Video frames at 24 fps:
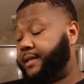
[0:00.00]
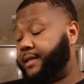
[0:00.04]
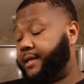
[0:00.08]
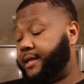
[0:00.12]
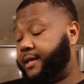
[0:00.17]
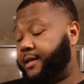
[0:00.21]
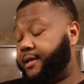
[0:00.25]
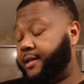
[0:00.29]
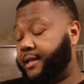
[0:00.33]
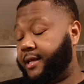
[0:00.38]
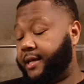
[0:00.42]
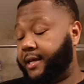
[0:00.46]

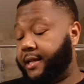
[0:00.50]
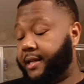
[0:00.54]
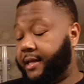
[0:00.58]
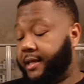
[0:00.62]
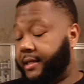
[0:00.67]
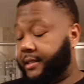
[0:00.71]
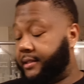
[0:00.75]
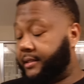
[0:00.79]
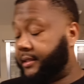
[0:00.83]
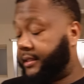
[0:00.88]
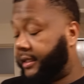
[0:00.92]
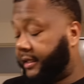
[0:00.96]
nail lady
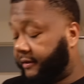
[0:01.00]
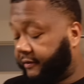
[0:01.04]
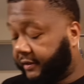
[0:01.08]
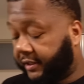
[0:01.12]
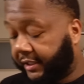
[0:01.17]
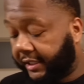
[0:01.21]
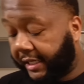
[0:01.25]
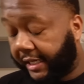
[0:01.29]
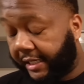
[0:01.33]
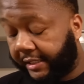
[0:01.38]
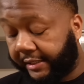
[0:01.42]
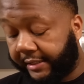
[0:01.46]
and see if
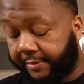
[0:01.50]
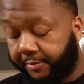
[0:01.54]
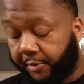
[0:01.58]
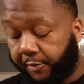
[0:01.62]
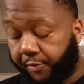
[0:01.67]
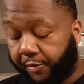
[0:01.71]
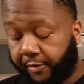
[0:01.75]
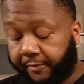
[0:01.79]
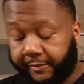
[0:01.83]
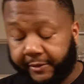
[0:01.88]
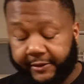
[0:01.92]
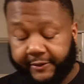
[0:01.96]
she got some
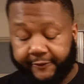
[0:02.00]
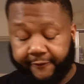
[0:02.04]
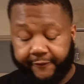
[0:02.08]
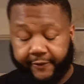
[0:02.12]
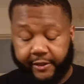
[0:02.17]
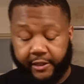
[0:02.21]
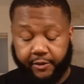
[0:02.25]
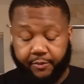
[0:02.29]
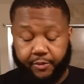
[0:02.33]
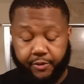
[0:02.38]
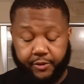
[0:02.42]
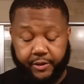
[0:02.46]
appointments
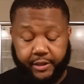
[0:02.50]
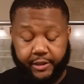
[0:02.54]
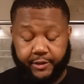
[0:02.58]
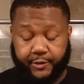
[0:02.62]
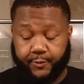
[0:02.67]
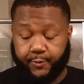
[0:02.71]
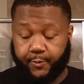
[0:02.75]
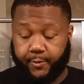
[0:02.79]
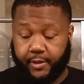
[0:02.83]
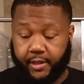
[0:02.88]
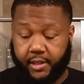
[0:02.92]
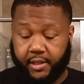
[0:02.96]
available
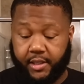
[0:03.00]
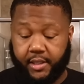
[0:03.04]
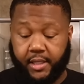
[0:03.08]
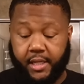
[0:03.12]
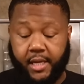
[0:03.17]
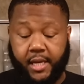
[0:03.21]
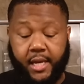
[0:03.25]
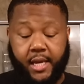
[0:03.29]
this week.